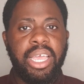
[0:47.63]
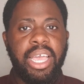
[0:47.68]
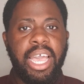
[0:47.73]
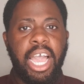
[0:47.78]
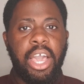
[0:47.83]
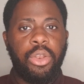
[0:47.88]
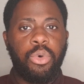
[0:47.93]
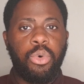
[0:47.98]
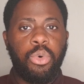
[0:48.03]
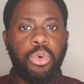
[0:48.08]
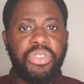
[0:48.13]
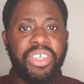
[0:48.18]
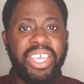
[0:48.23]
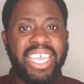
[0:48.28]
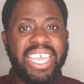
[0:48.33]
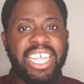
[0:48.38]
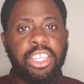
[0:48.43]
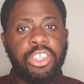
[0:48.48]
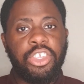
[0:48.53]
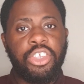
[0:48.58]
and all the
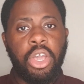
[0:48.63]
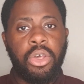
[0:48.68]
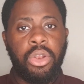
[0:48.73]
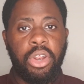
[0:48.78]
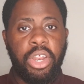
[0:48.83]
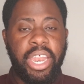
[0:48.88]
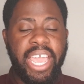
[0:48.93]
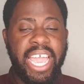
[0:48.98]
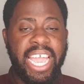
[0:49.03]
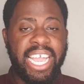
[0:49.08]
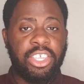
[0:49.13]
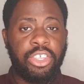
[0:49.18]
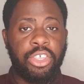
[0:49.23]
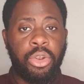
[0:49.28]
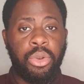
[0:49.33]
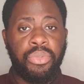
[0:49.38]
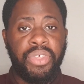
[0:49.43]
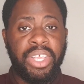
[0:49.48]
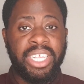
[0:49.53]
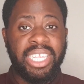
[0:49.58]
internal and
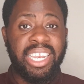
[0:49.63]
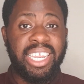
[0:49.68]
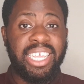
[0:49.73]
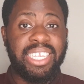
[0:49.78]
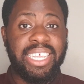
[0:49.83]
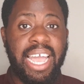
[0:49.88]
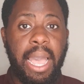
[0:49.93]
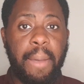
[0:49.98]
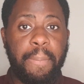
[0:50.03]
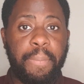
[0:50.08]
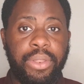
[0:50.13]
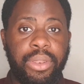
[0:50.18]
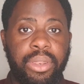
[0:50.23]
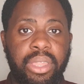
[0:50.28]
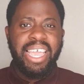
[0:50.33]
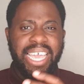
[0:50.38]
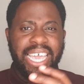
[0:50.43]
external things that need to happen.